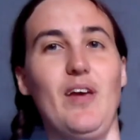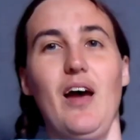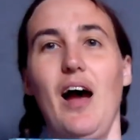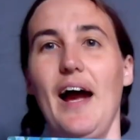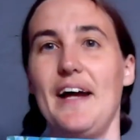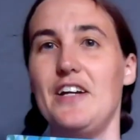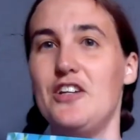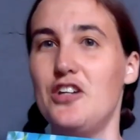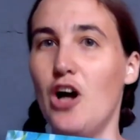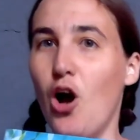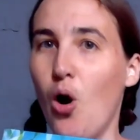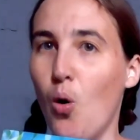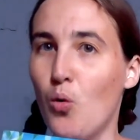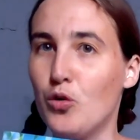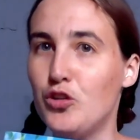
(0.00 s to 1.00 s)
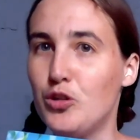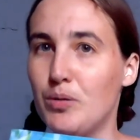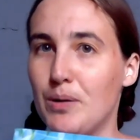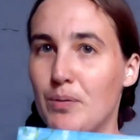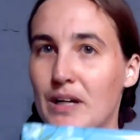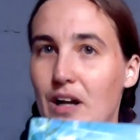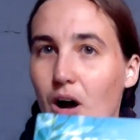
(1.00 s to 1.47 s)
I know. Should
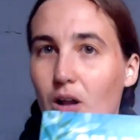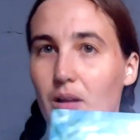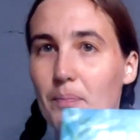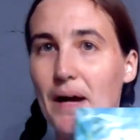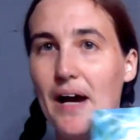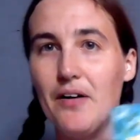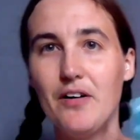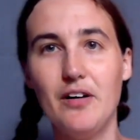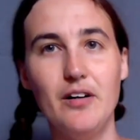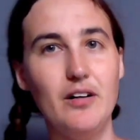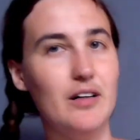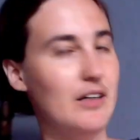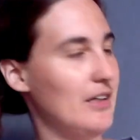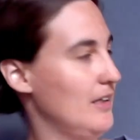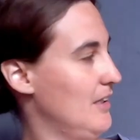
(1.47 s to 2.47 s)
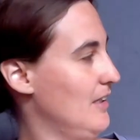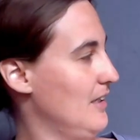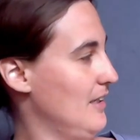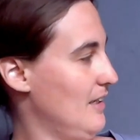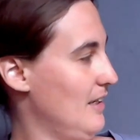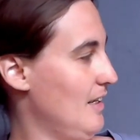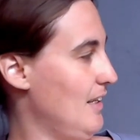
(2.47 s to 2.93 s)
we read all about her?
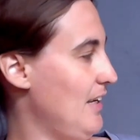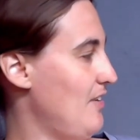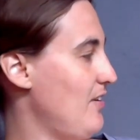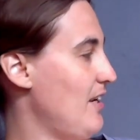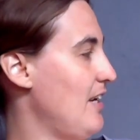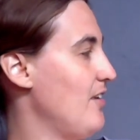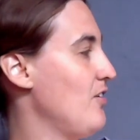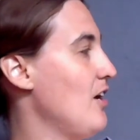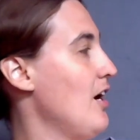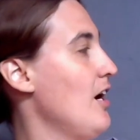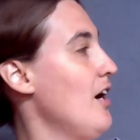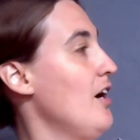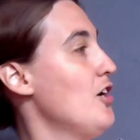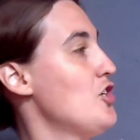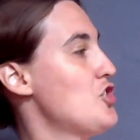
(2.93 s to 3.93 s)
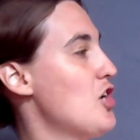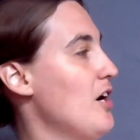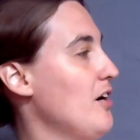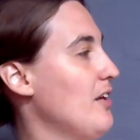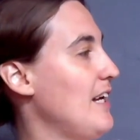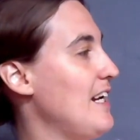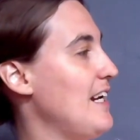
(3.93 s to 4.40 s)
This is
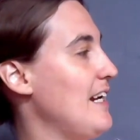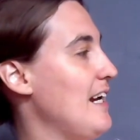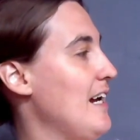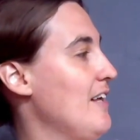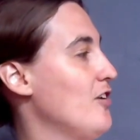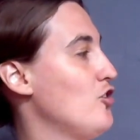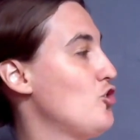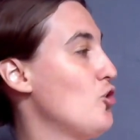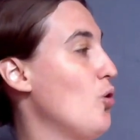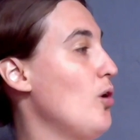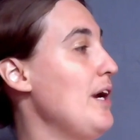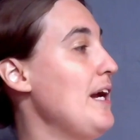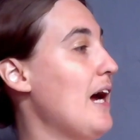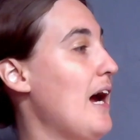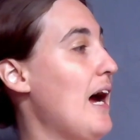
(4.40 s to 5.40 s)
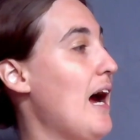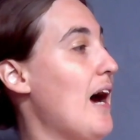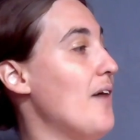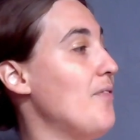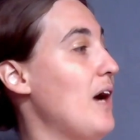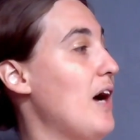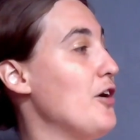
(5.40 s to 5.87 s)
Shark the story
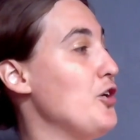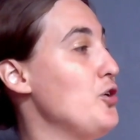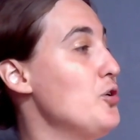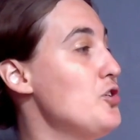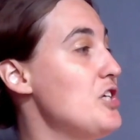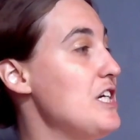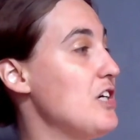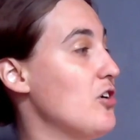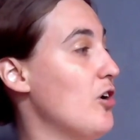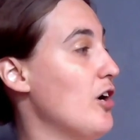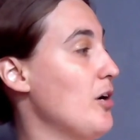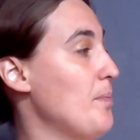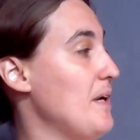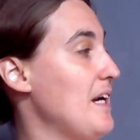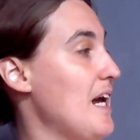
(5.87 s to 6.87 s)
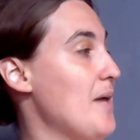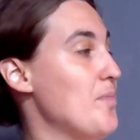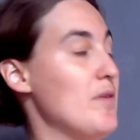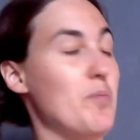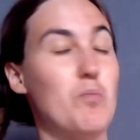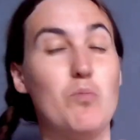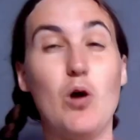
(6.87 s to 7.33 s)
of how Eugenie Clark became
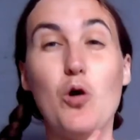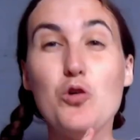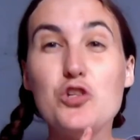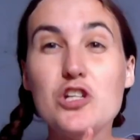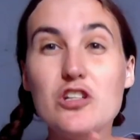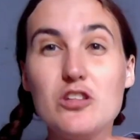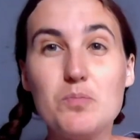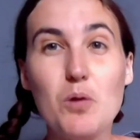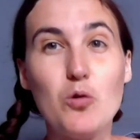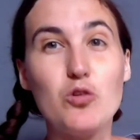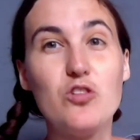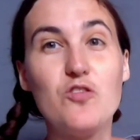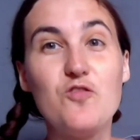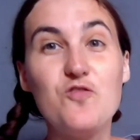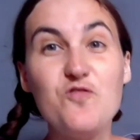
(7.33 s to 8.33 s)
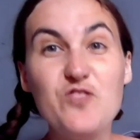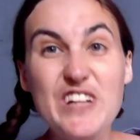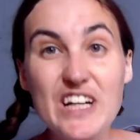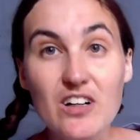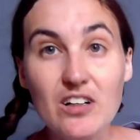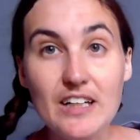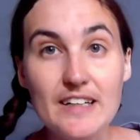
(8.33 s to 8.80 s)
the ocean's most
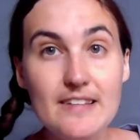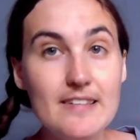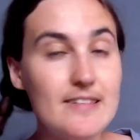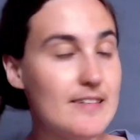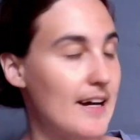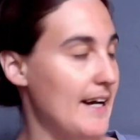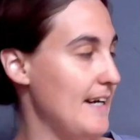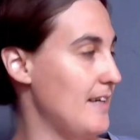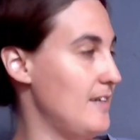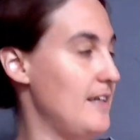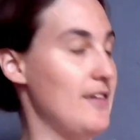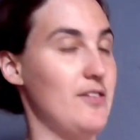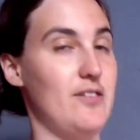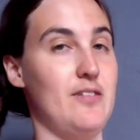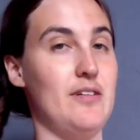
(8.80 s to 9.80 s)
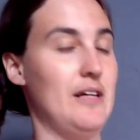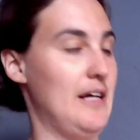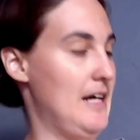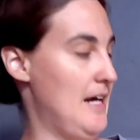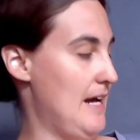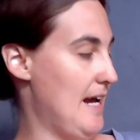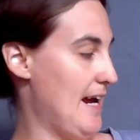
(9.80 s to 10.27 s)
fearless scientist.
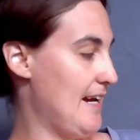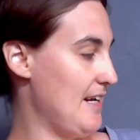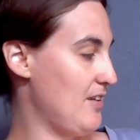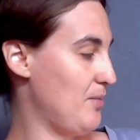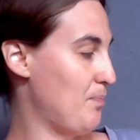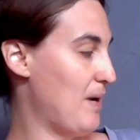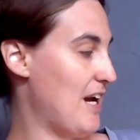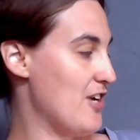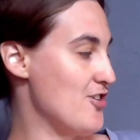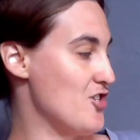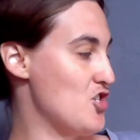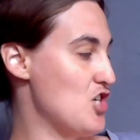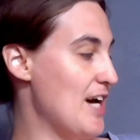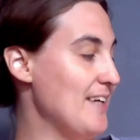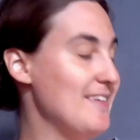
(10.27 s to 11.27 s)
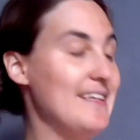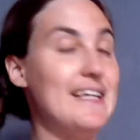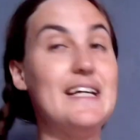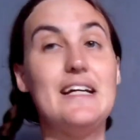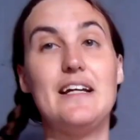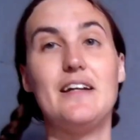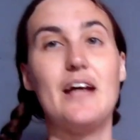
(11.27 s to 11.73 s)
And it's by Jess
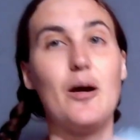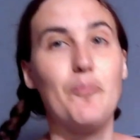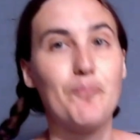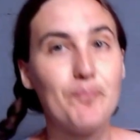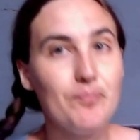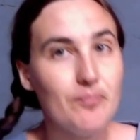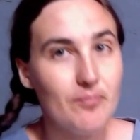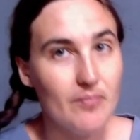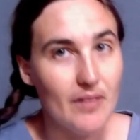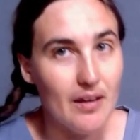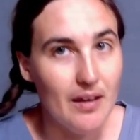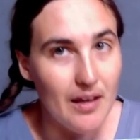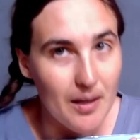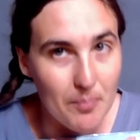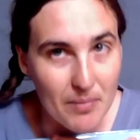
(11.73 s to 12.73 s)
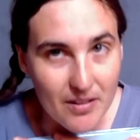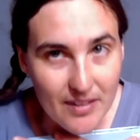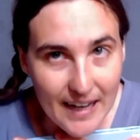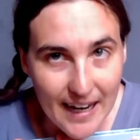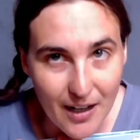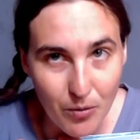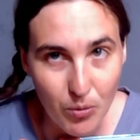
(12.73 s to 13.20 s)
Keating. Now, Miss
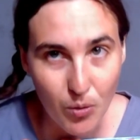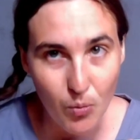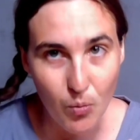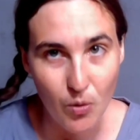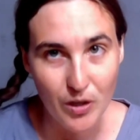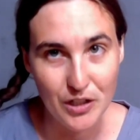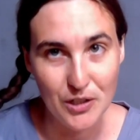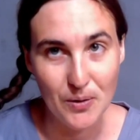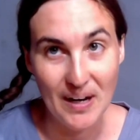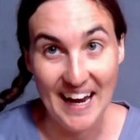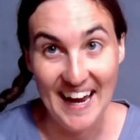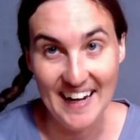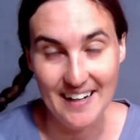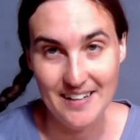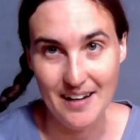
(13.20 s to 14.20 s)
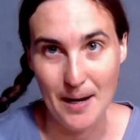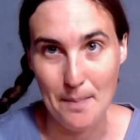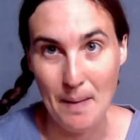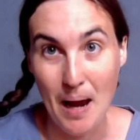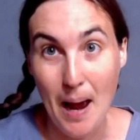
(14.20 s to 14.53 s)
Hannah will warn you ahead of time.